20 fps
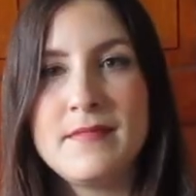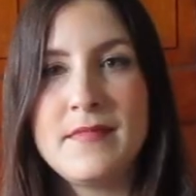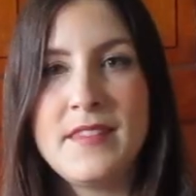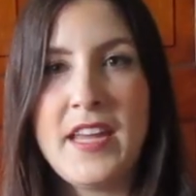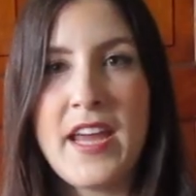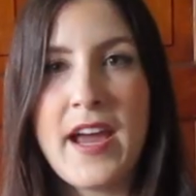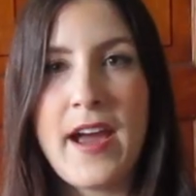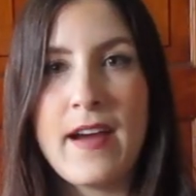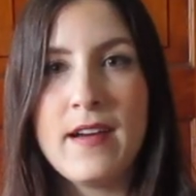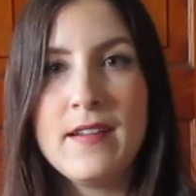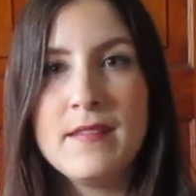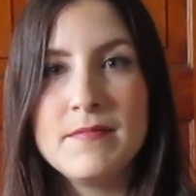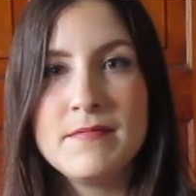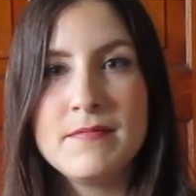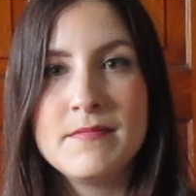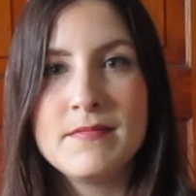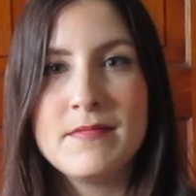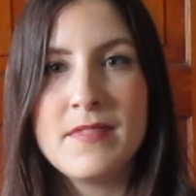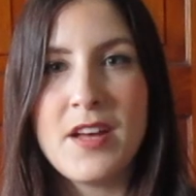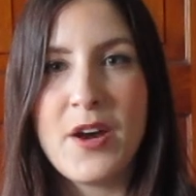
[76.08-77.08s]
Yeah?
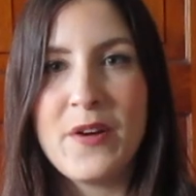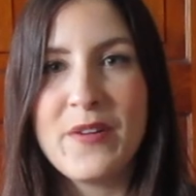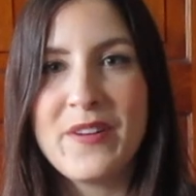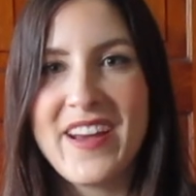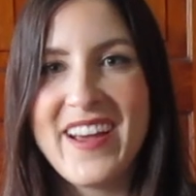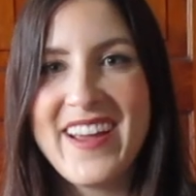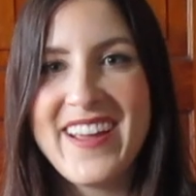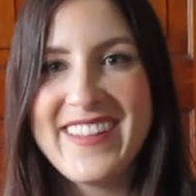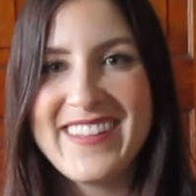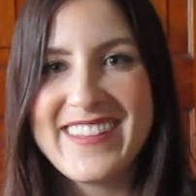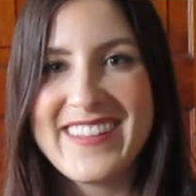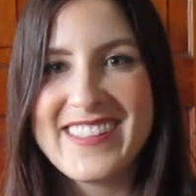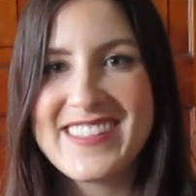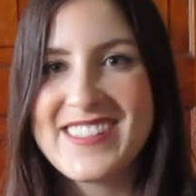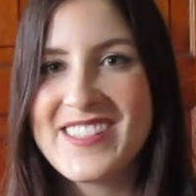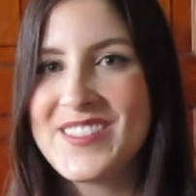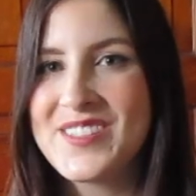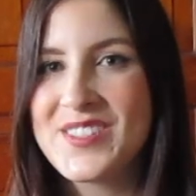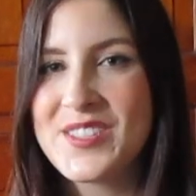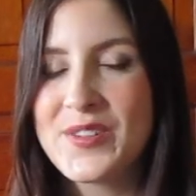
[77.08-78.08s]
Okay, that
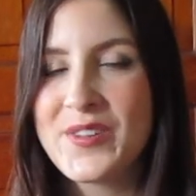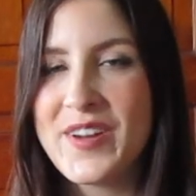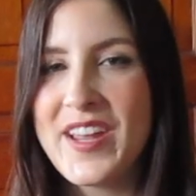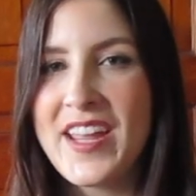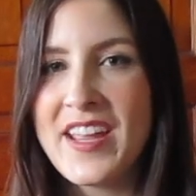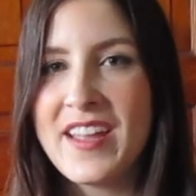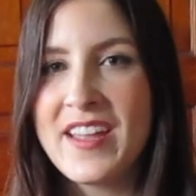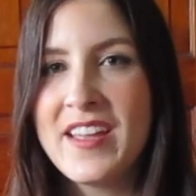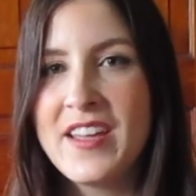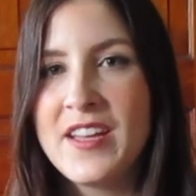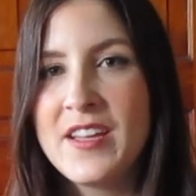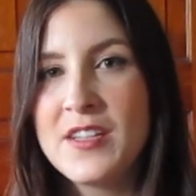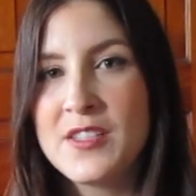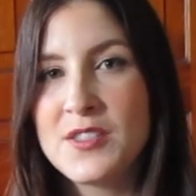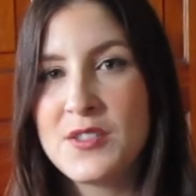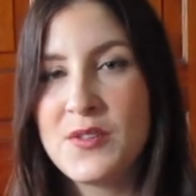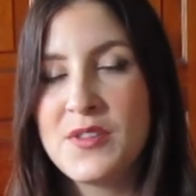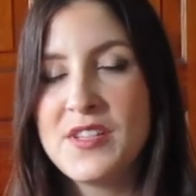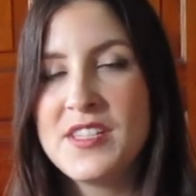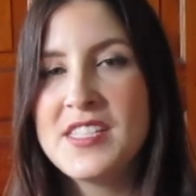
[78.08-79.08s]
sounds great.
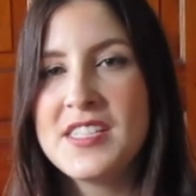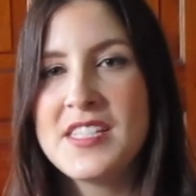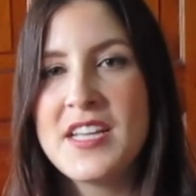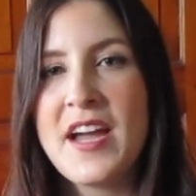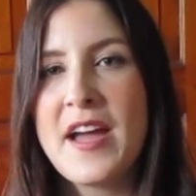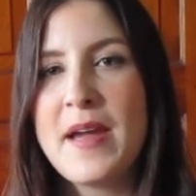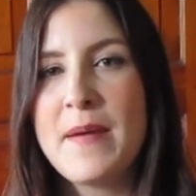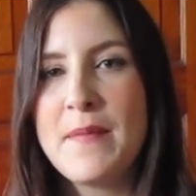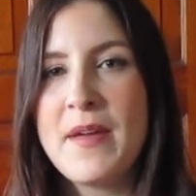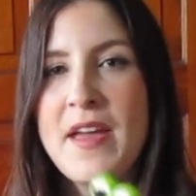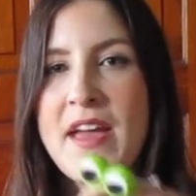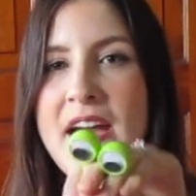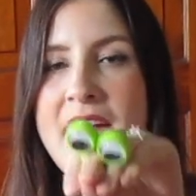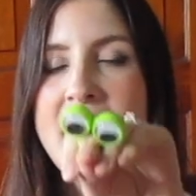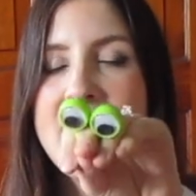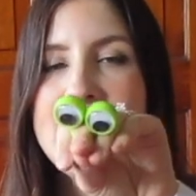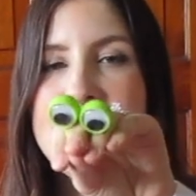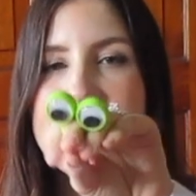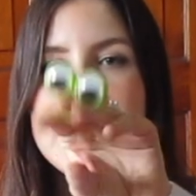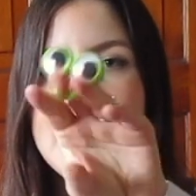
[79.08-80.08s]
So this time,
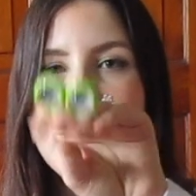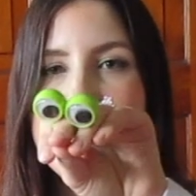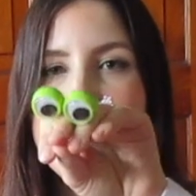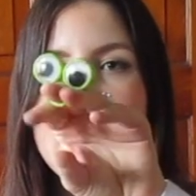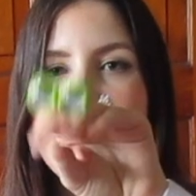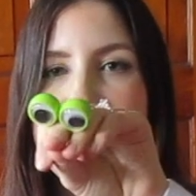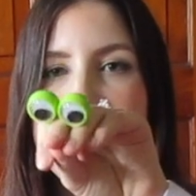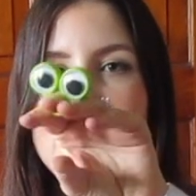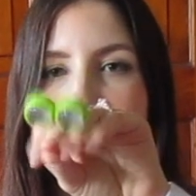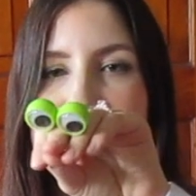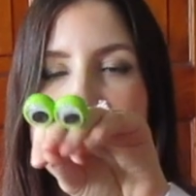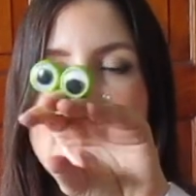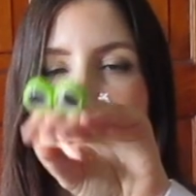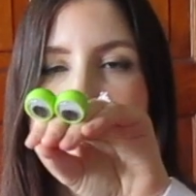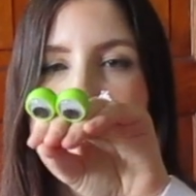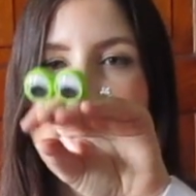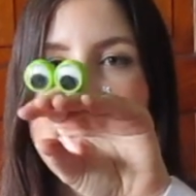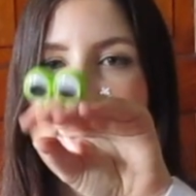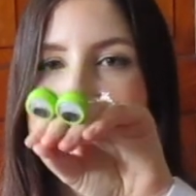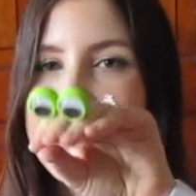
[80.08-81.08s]
anytime that you
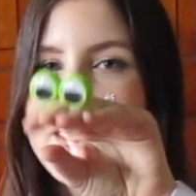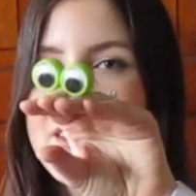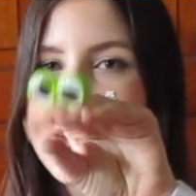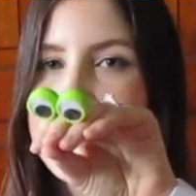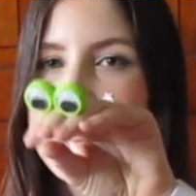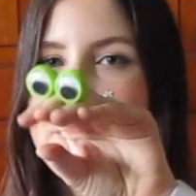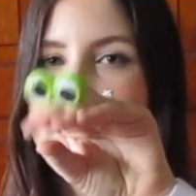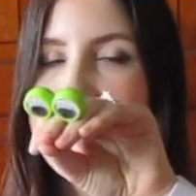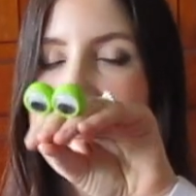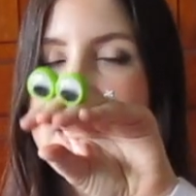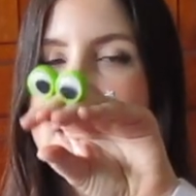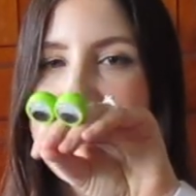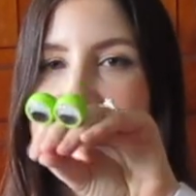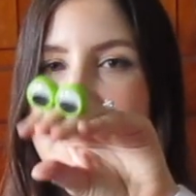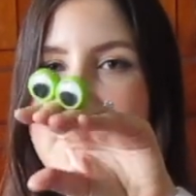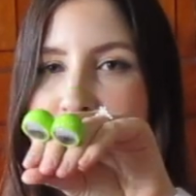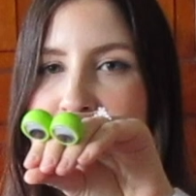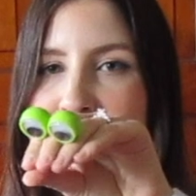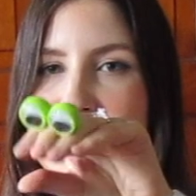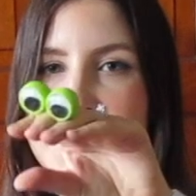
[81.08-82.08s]
see the green
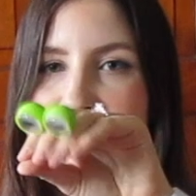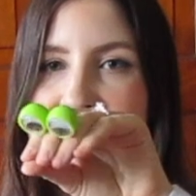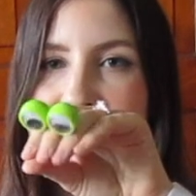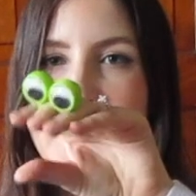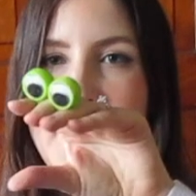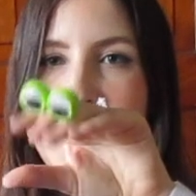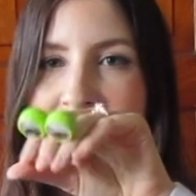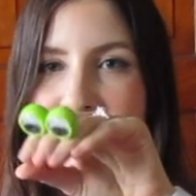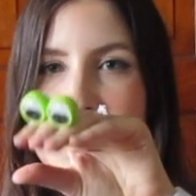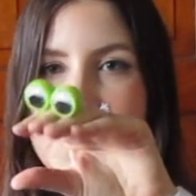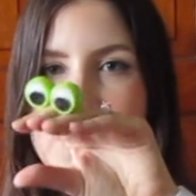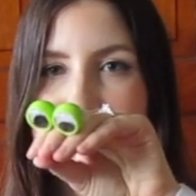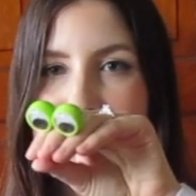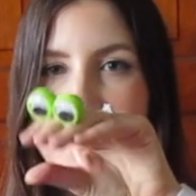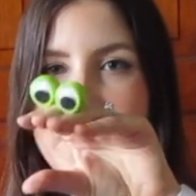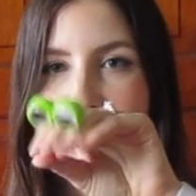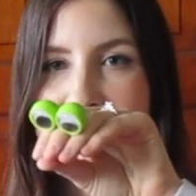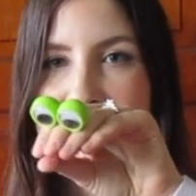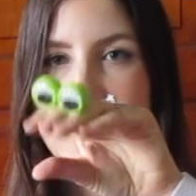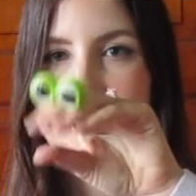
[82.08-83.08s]
eyeball singing the
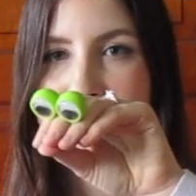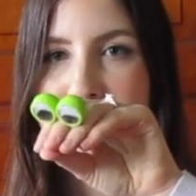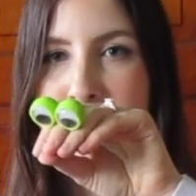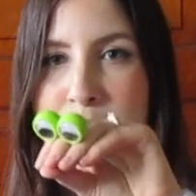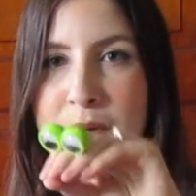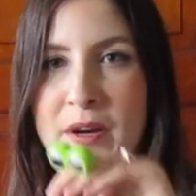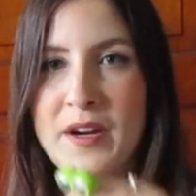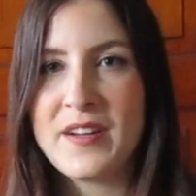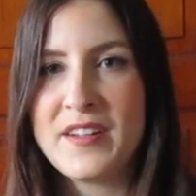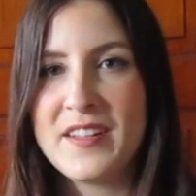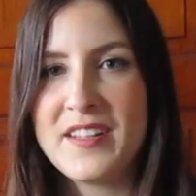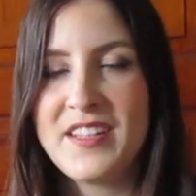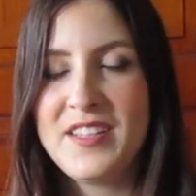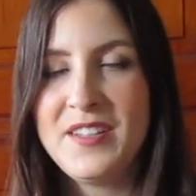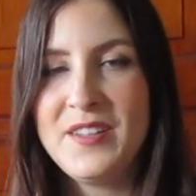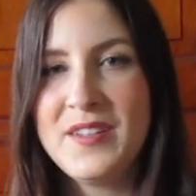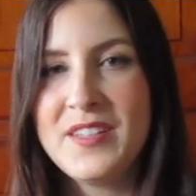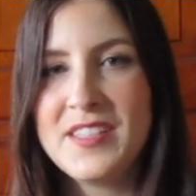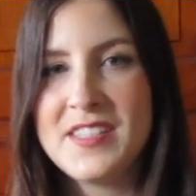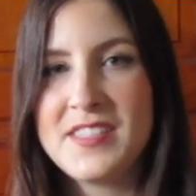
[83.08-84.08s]
Shulaloo part,
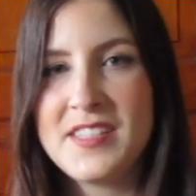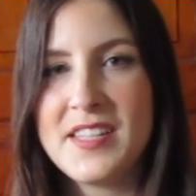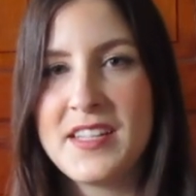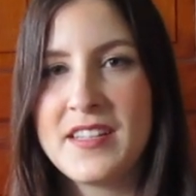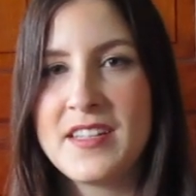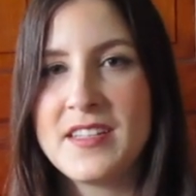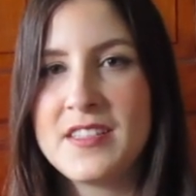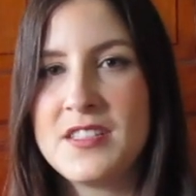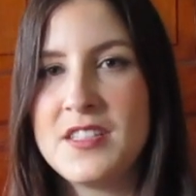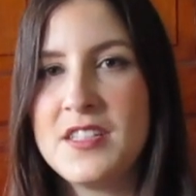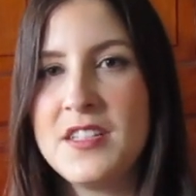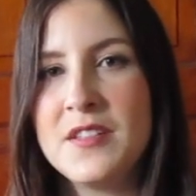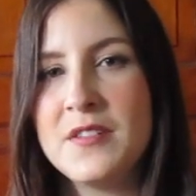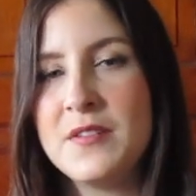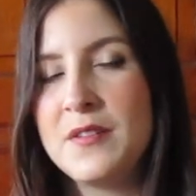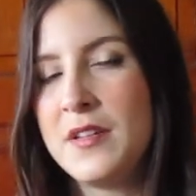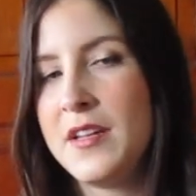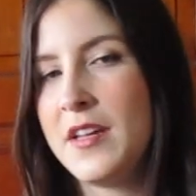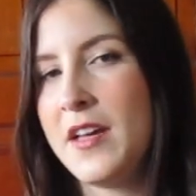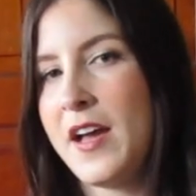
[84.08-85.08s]
you can sing that too.
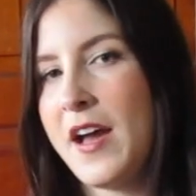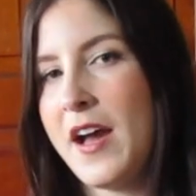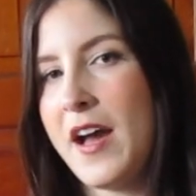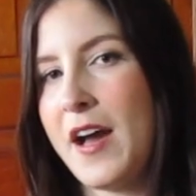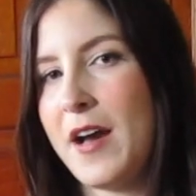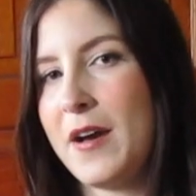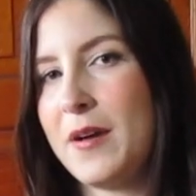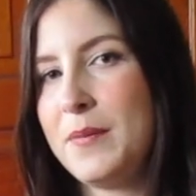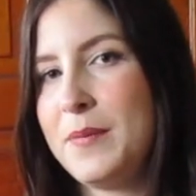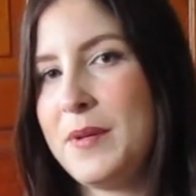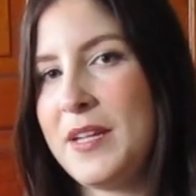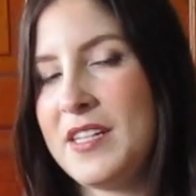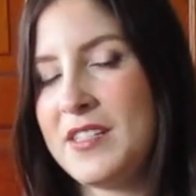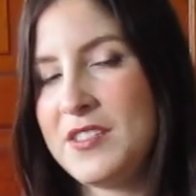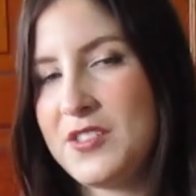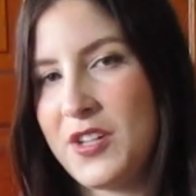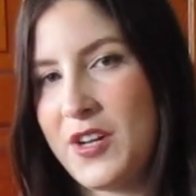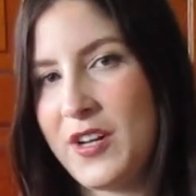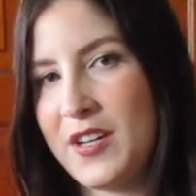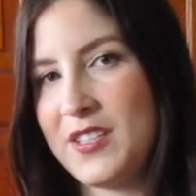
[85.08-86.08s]
I'll be
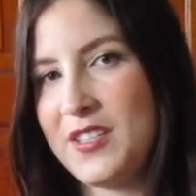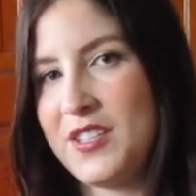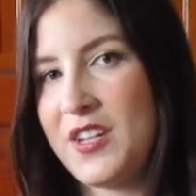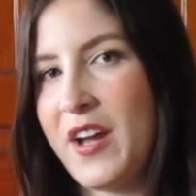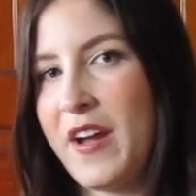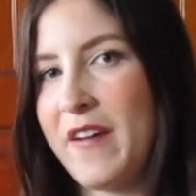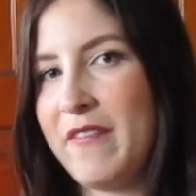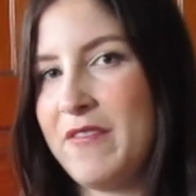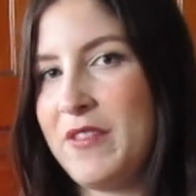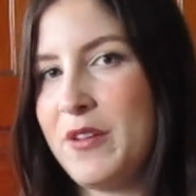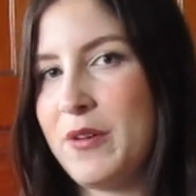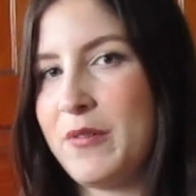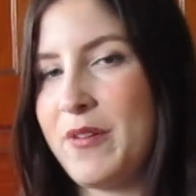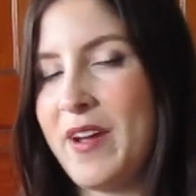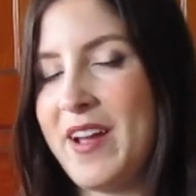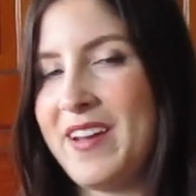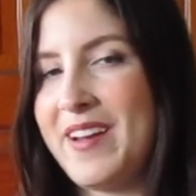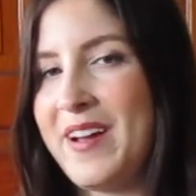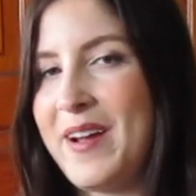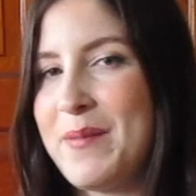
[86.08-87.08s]
in charge of the
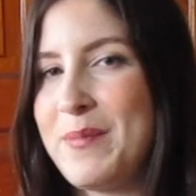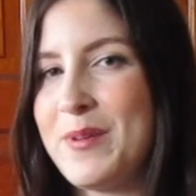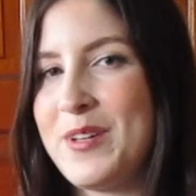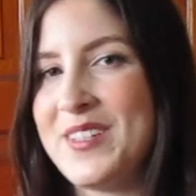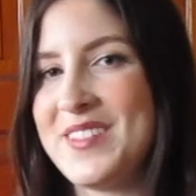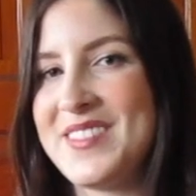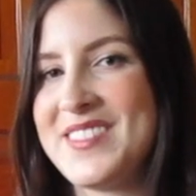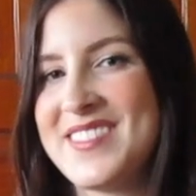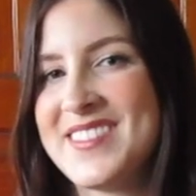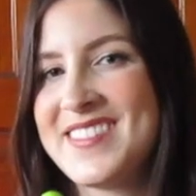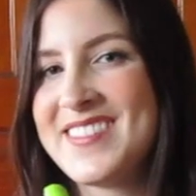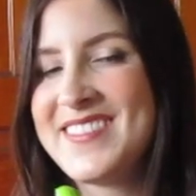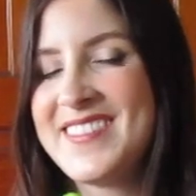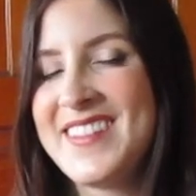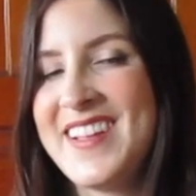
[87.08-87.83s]
red eyeballs.